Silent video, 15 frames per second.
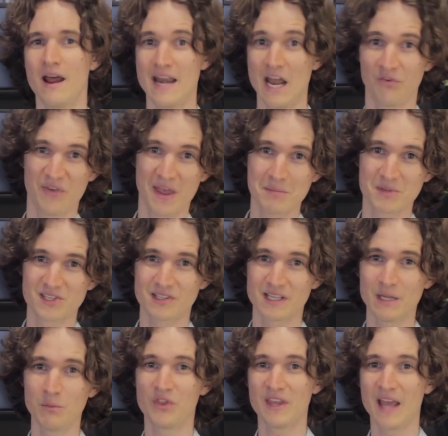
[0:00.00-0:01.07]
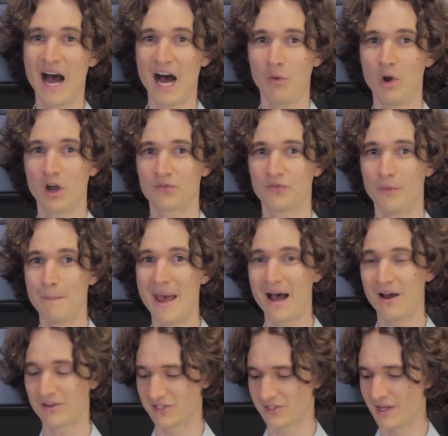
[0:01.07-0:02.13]
Now, famously with the artwork for
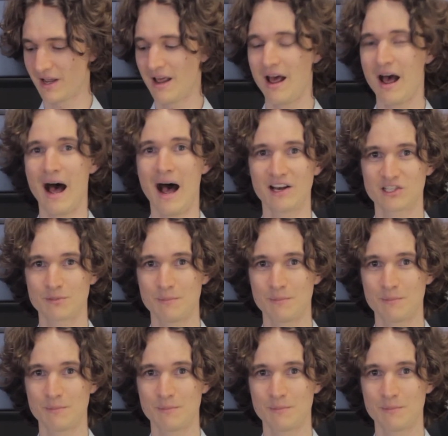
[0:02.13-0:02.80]
Maus, Art